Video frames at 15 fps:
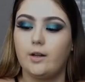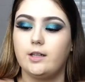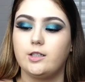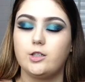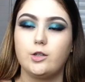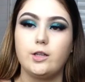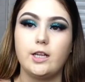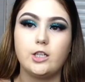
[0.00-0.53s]

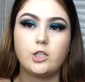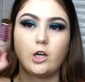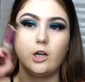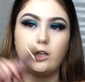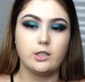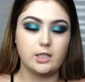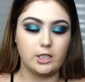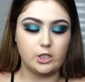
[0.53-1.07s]
into the
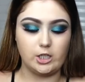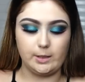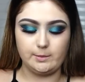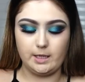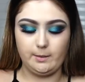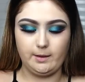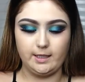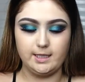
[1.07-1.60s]
Tarte Shape
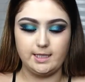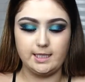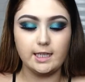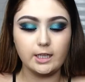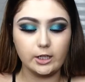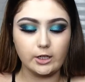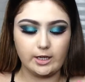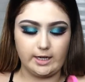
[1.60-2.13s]
Tape
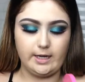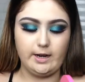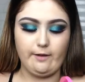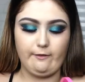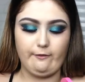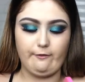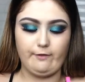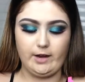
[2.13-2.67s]
Concealer in
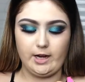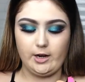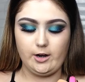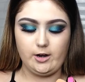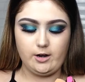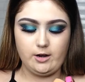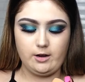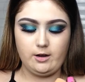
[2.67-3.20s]

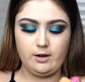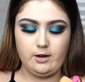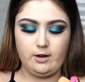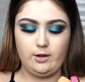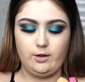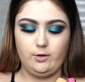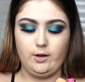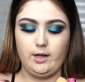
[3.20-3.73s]
Fair.
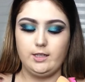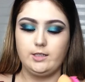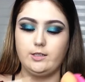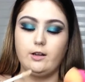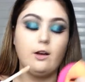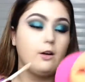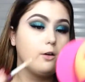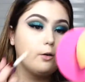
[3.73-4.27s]
You guys
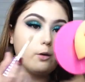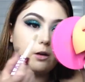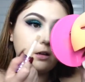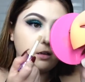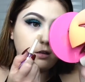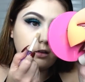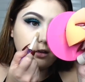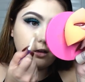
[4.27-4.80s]
know,
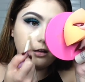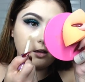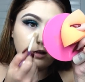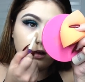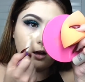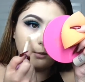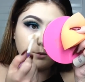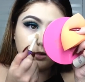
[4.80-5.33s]

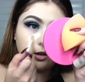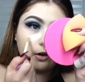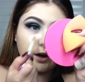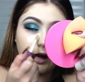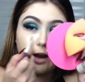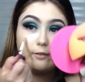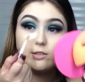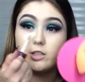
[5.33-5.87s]
I'm sorry I
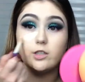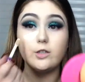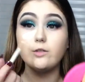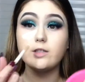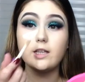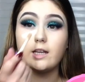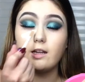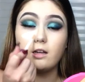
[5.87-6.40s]
have to
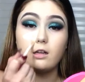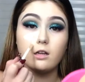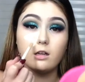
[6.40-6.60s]
use it.